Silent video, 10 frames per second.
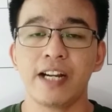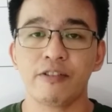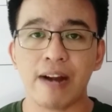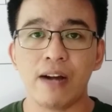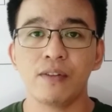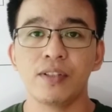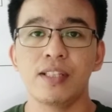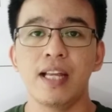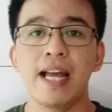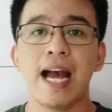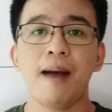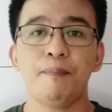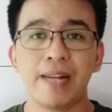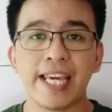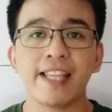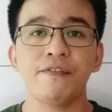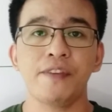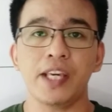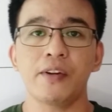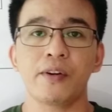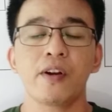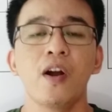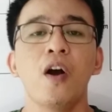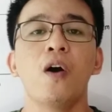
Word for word: around a plane figure